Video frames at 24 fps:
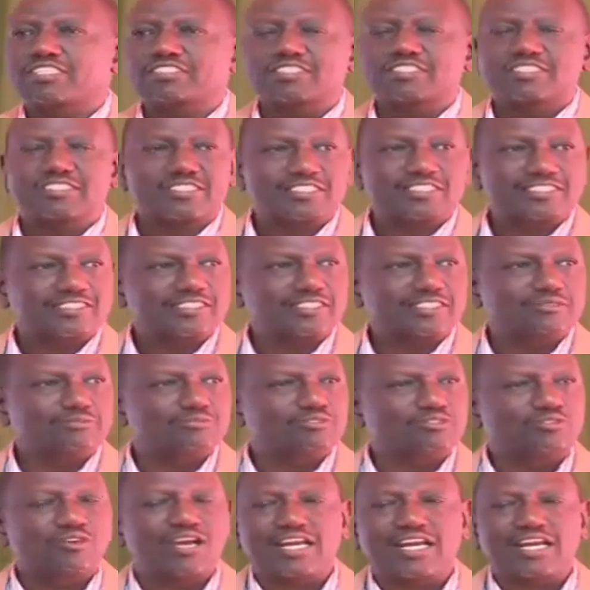maybe
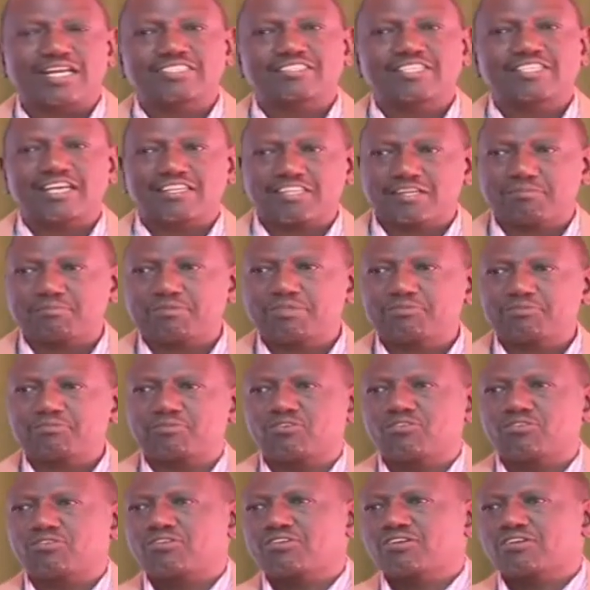because our competitors
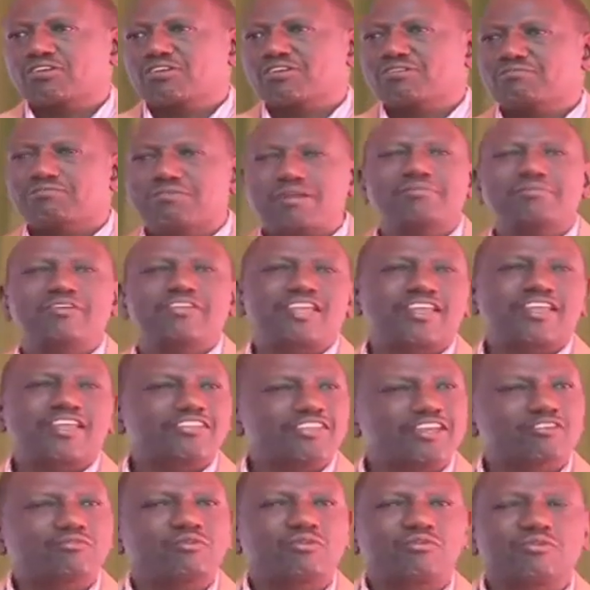have used the criminal
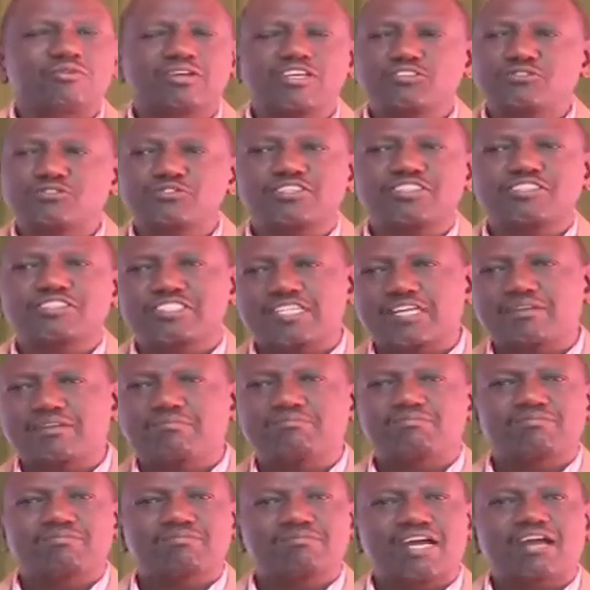justice system to harass
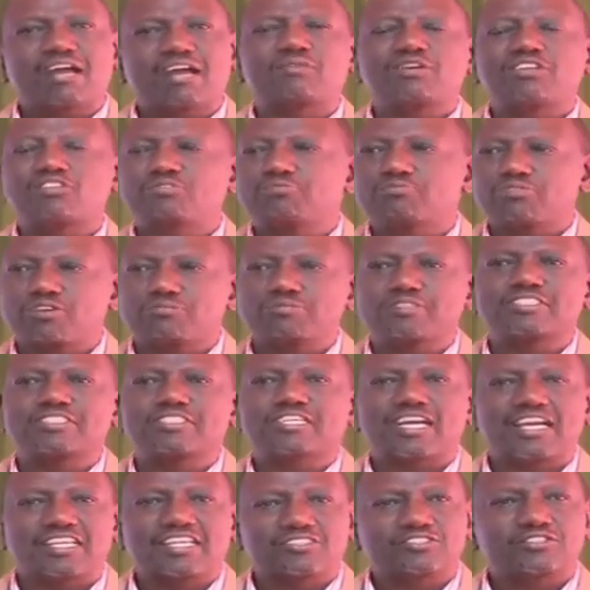other people.
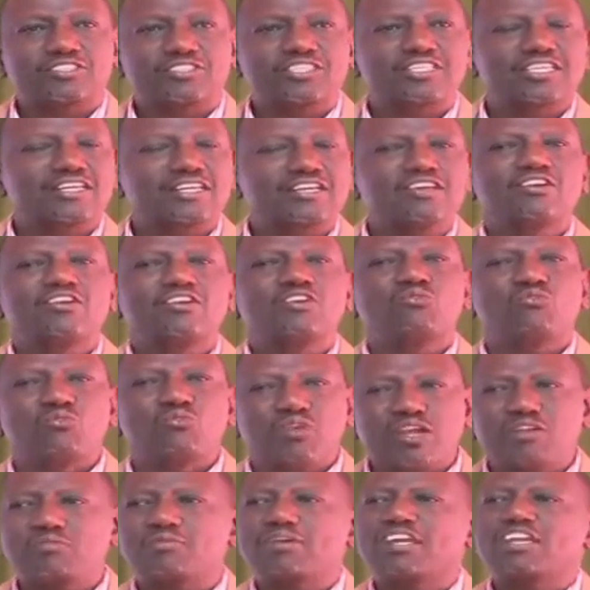Maybe they think we will do
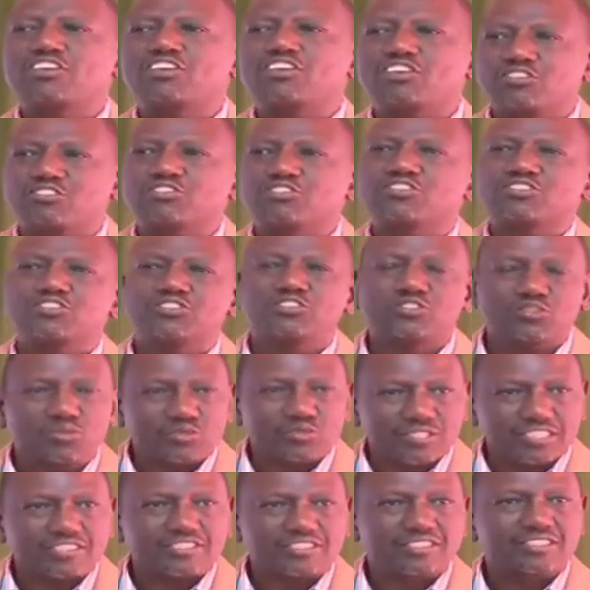the same. I want to
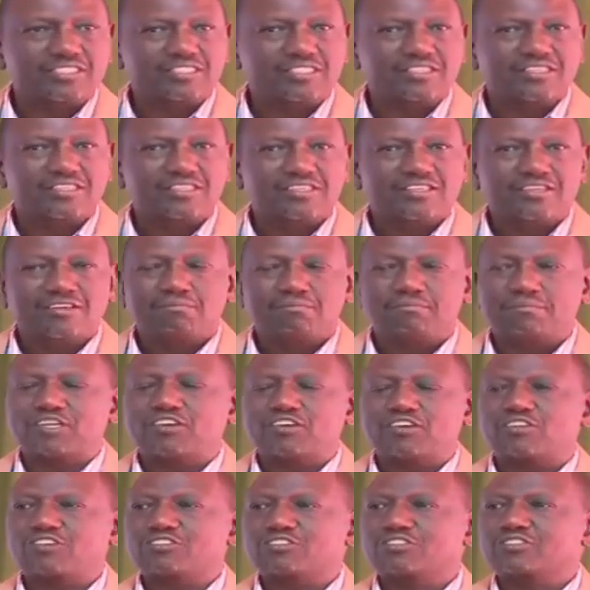promise the country
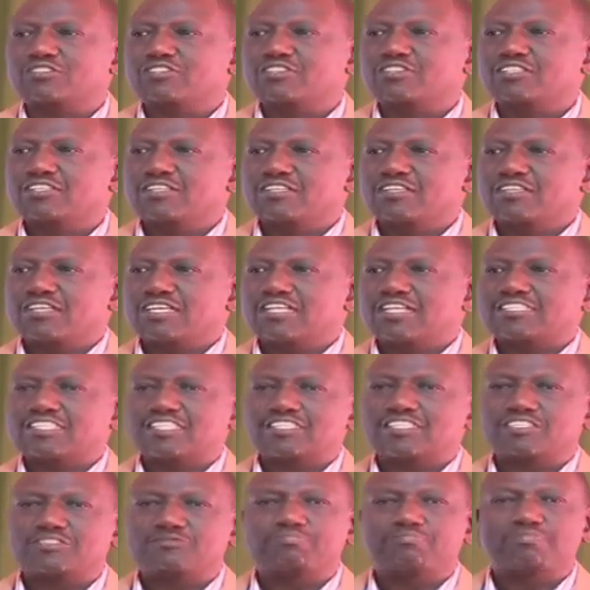we will not
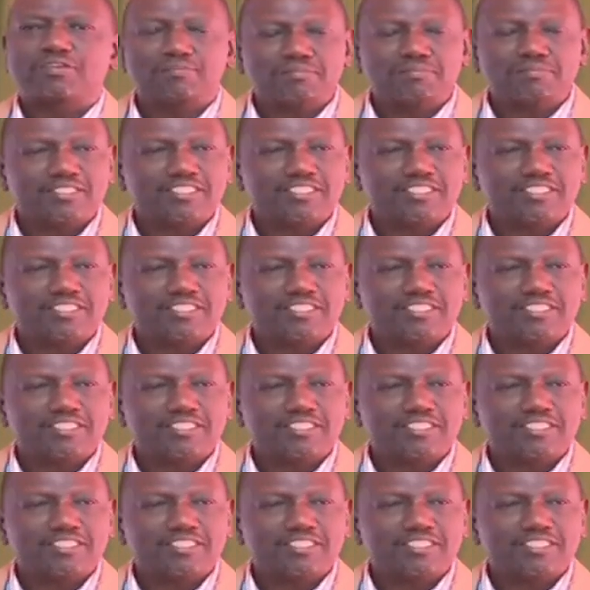do it.